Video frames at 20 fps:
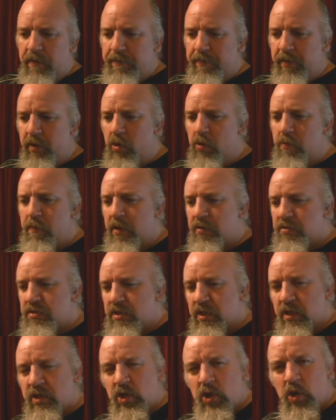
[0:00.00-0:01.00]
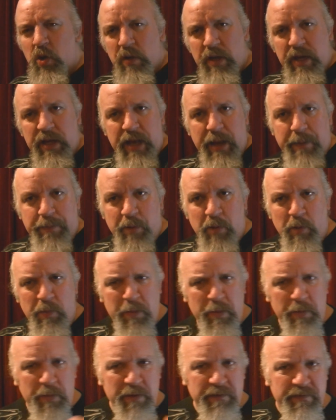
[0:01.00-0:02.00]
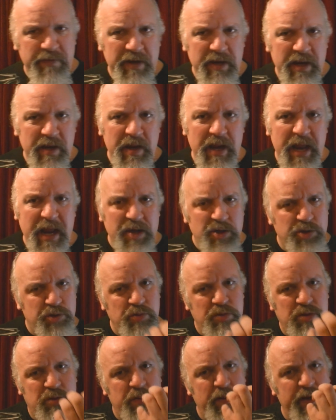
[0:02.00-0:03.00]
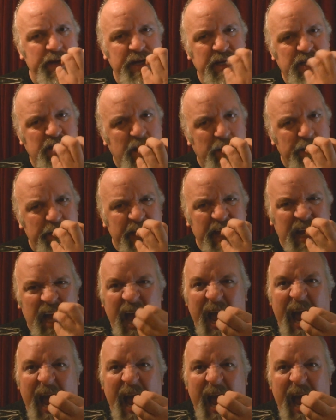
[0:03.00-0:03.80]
but almost a cooking apple, but with a natural sweetness. A big